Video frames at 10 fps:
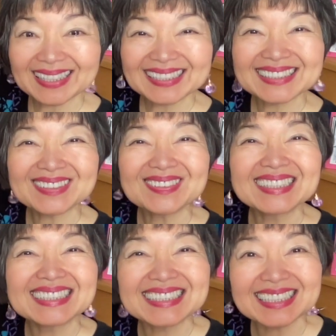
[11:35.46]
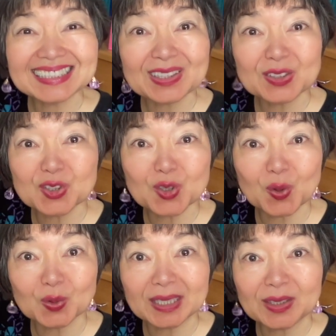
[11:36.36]
So the 6th
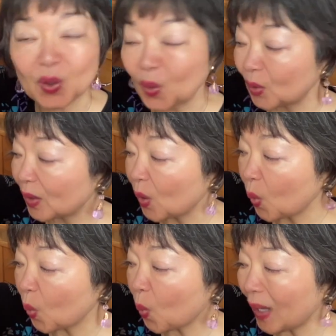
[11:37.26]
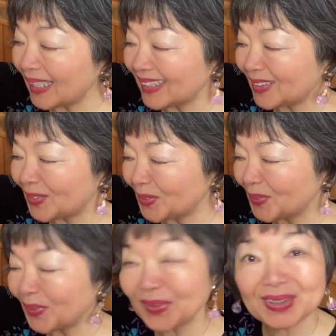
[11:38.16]
stroke in all. 1,
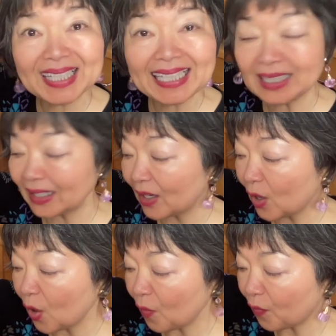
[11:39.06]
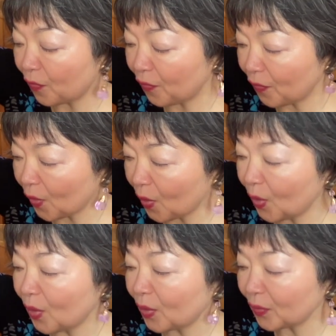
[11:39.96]
2, 3,
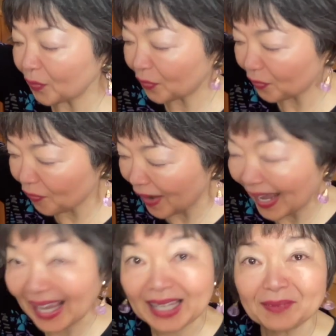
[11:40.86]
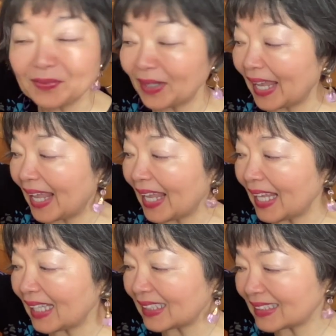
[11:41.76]
4, 5,
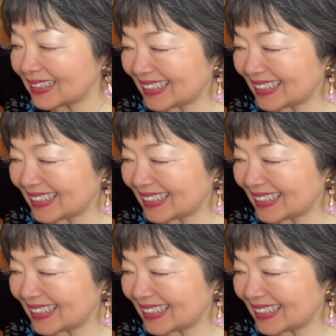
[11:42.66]
and